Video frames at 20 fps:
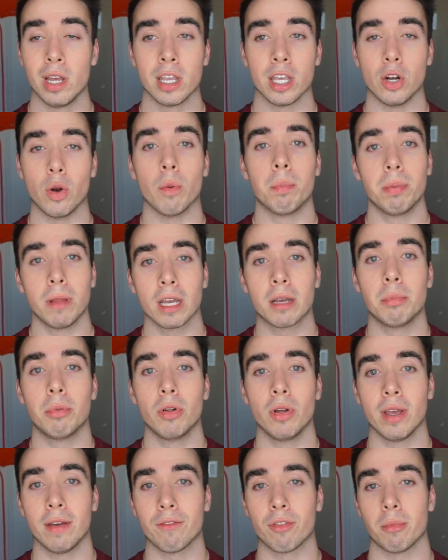
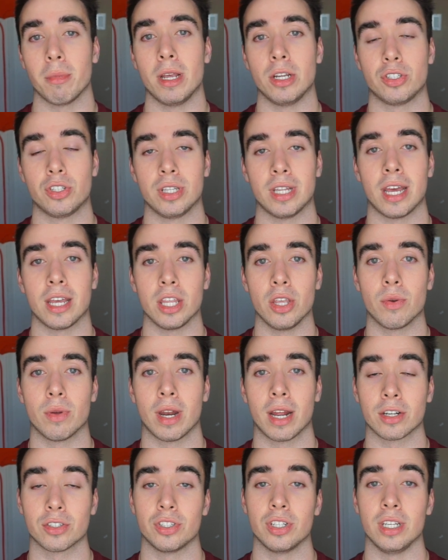applicable information that you can
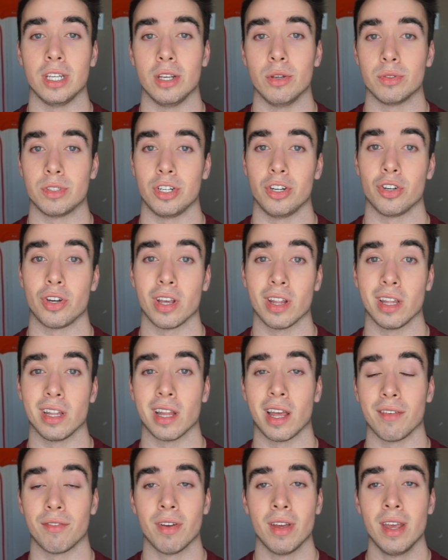actually use in your daily
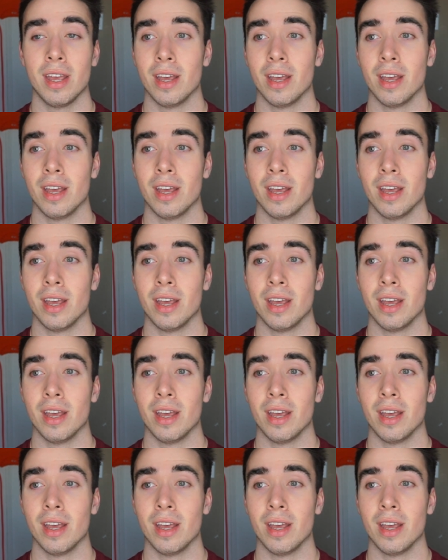life.